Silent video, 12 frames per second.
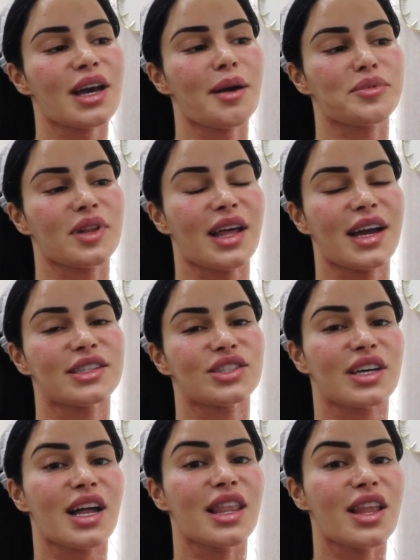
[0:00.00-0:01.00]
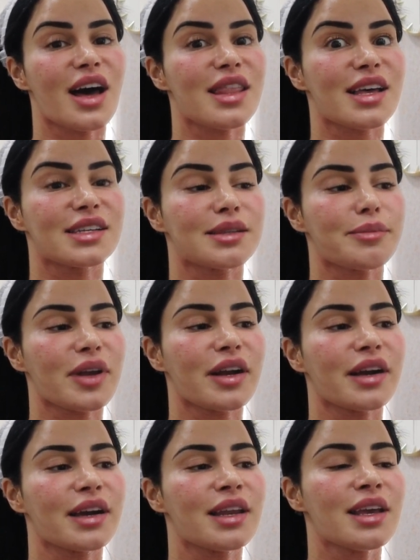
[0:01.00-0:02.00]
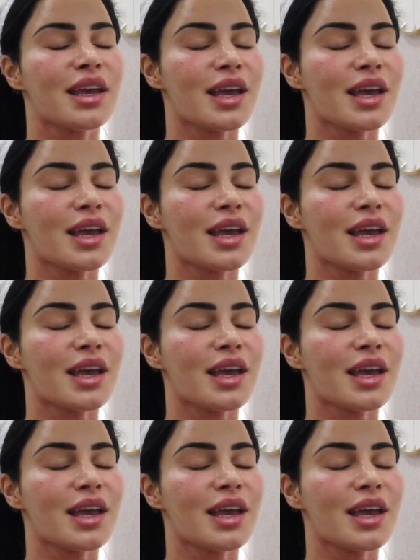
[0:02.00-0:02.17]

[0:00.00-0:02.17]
help the lines look a lot less apparent,